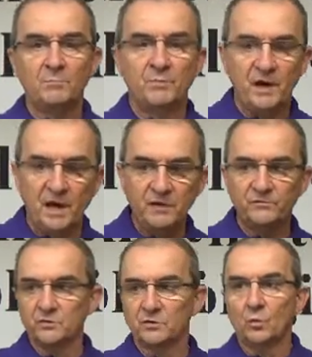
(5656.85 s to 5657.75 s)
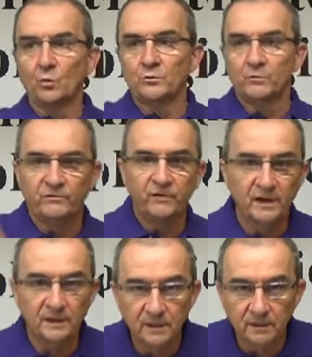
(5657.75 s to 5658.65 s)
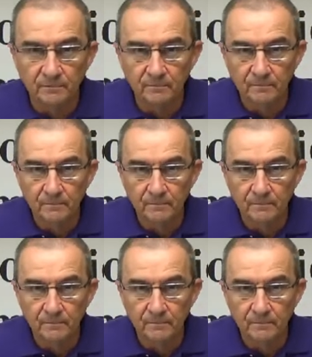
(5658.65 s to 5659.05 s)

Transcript: behavior would reflect Him?